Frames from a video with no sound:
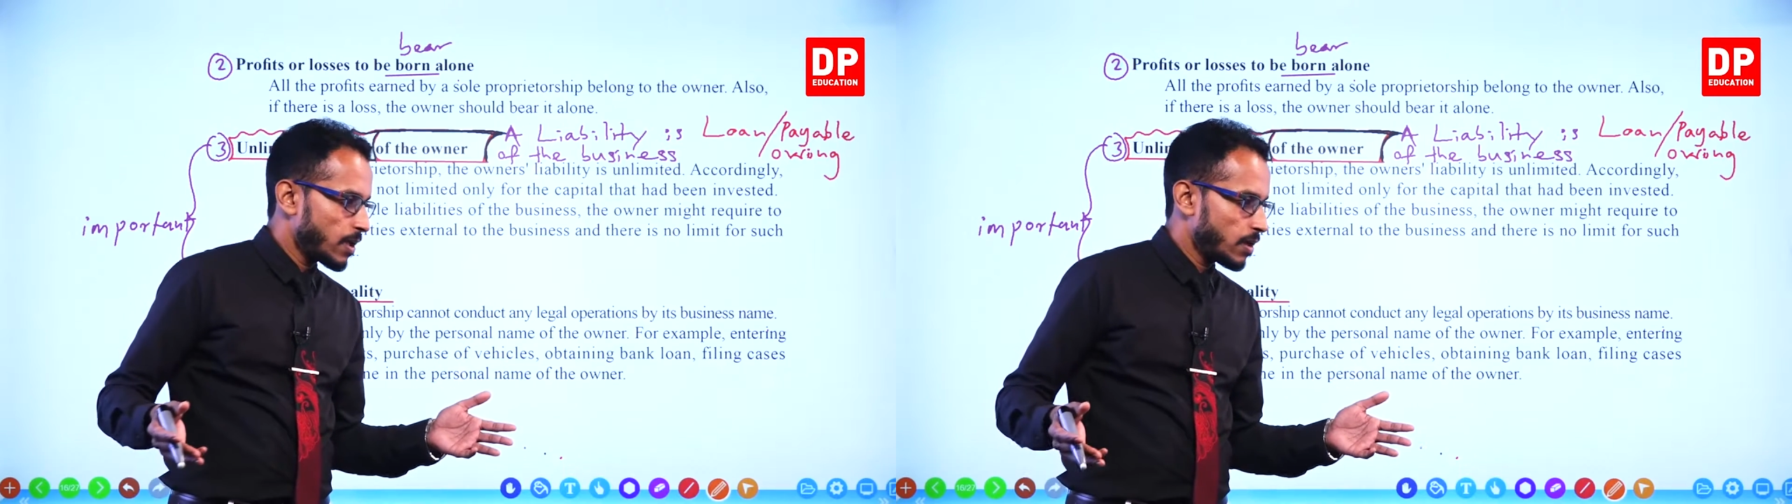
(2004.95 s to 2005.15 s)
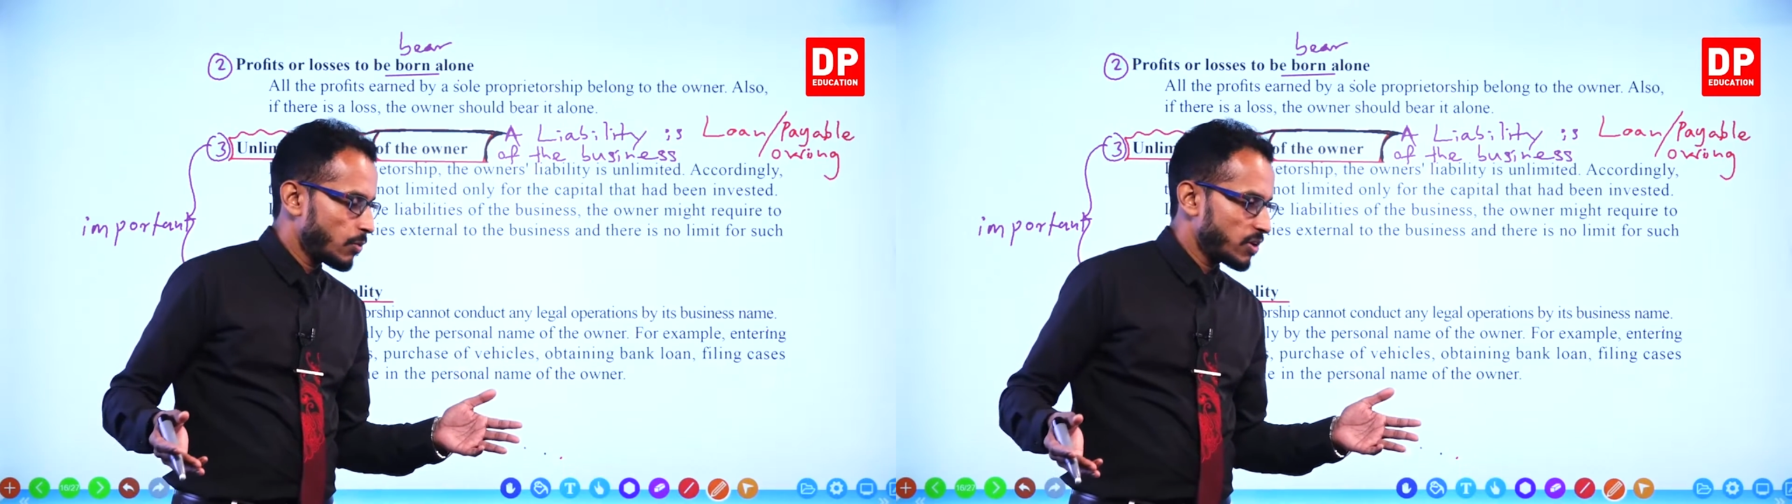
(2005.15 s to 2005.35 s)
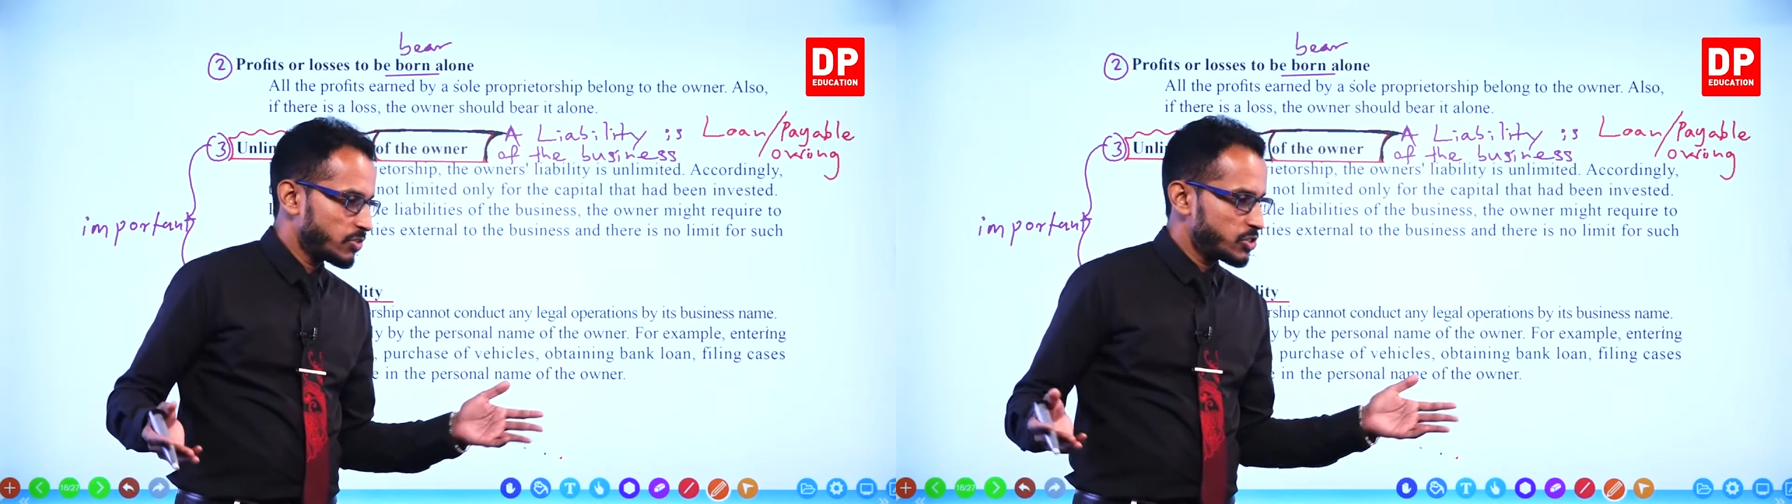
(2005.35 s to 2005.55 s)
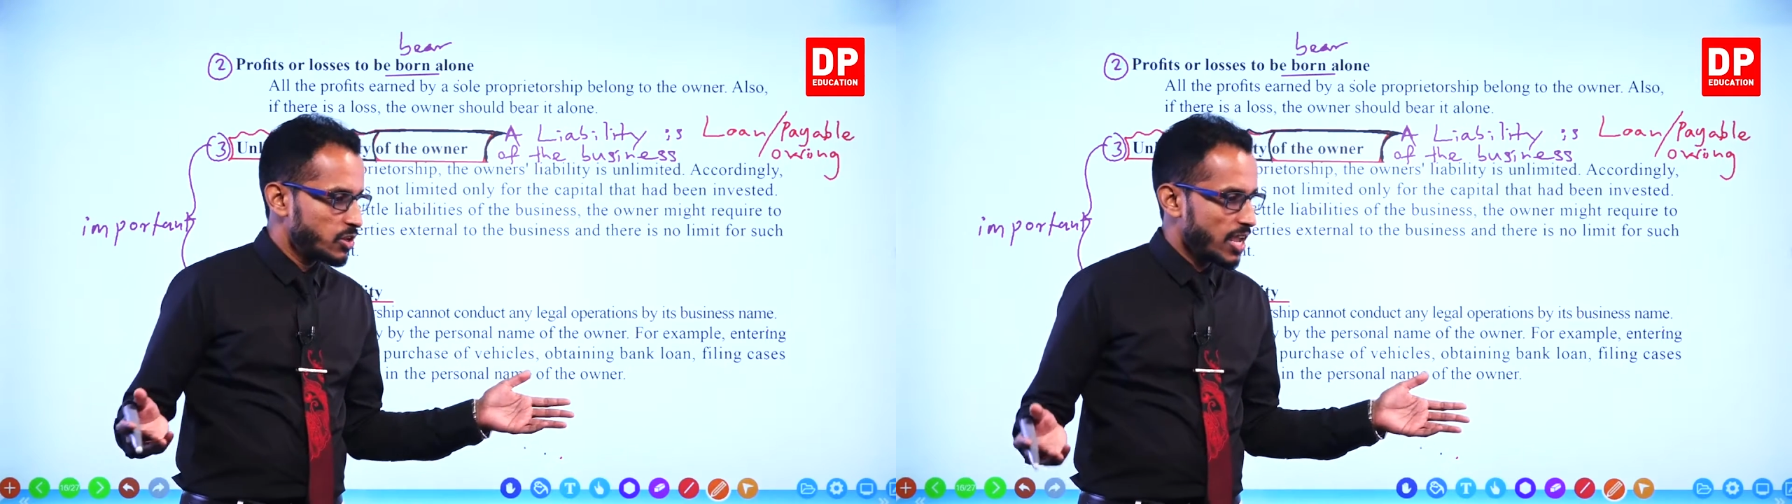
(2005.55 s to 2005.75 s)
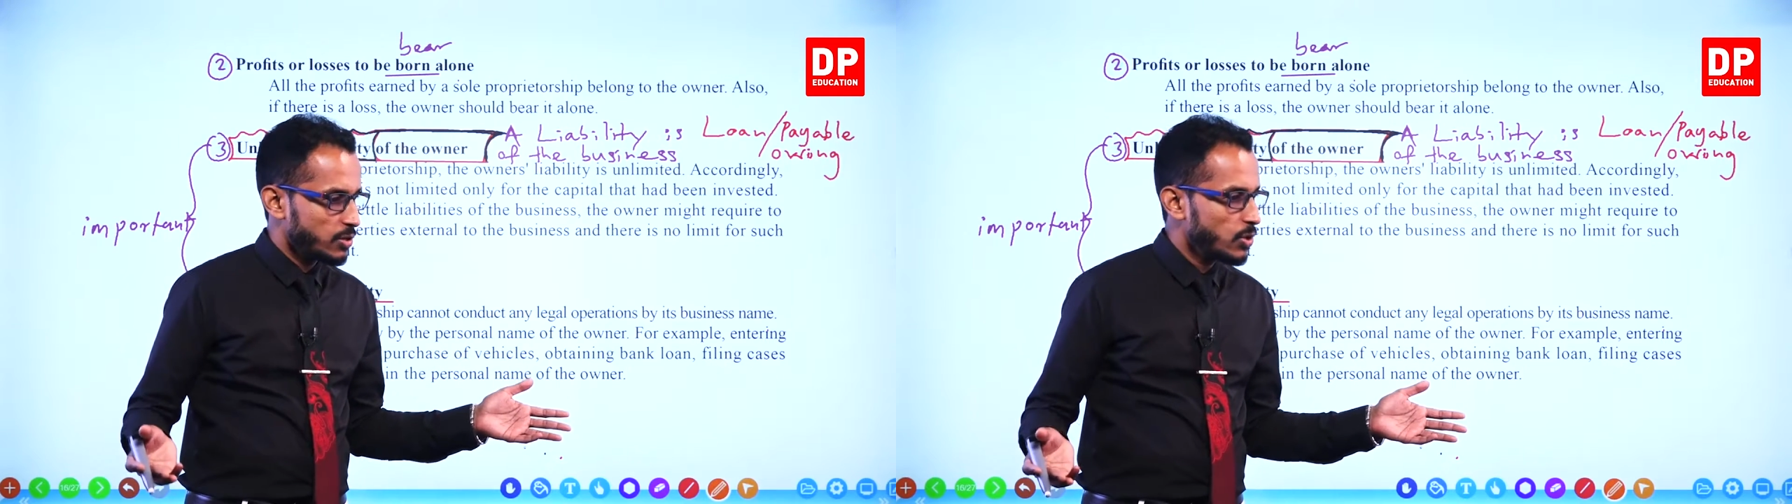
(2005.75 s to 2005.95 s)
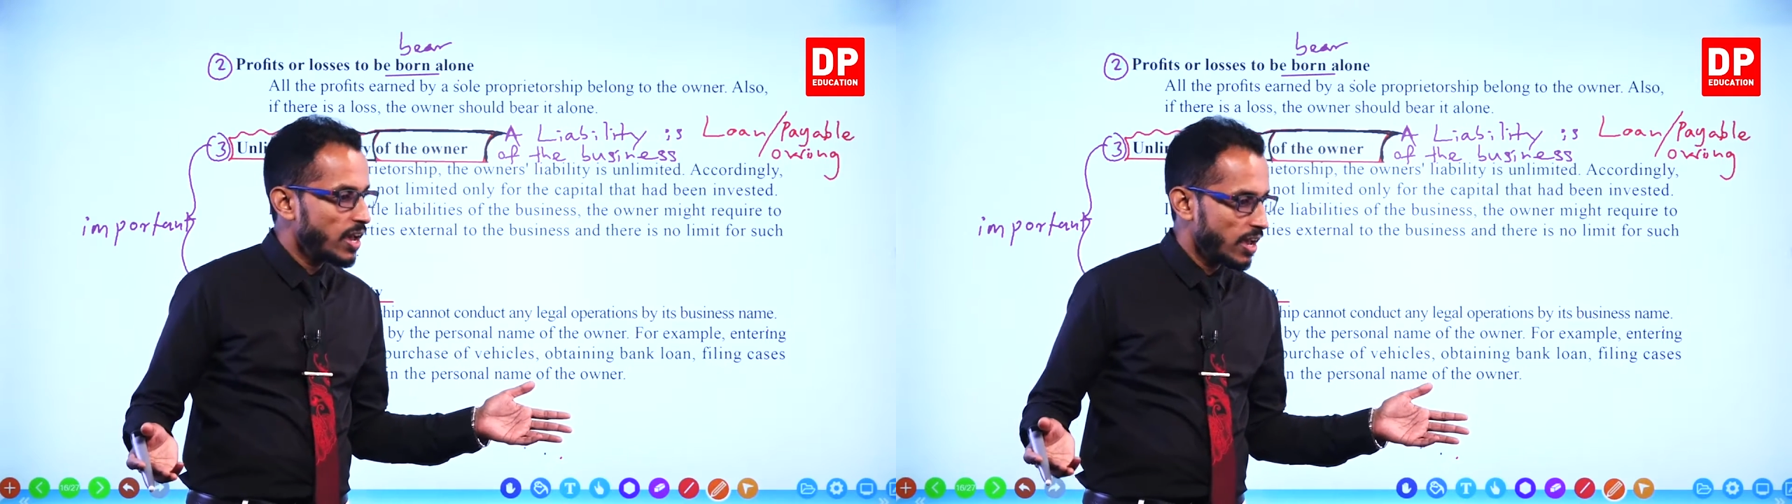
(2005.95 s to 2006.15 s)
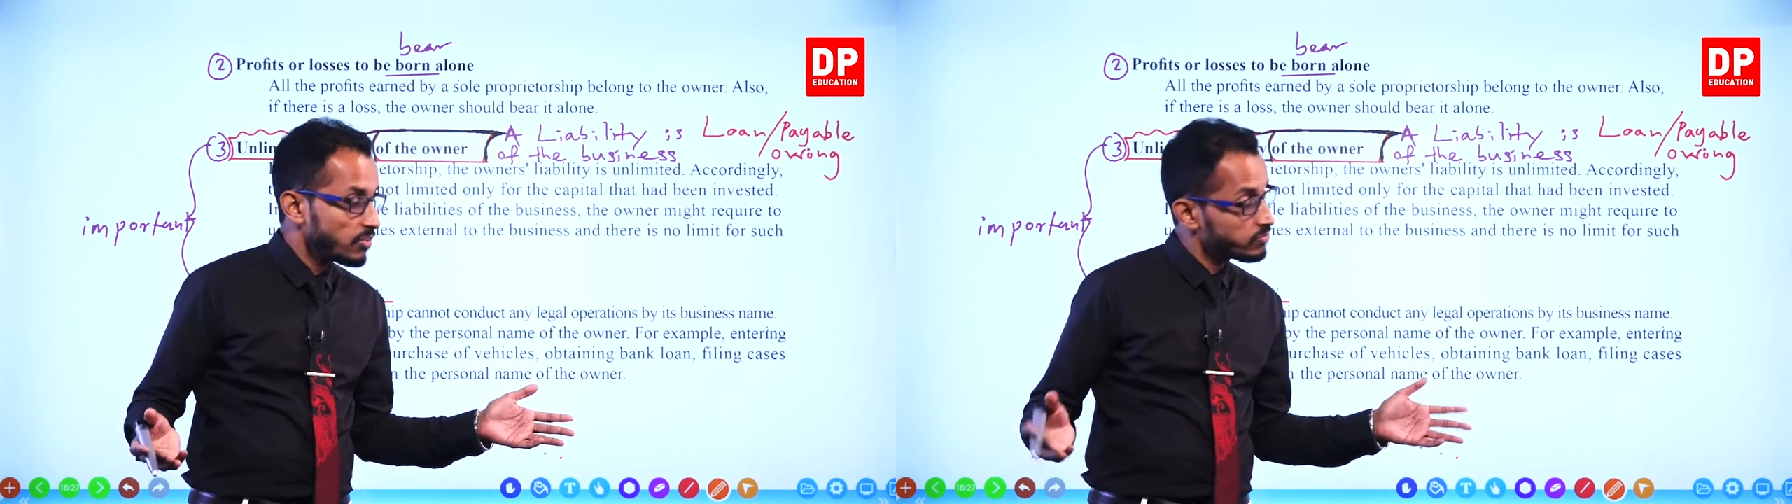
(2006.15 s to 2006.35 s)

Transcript: What would you like to have?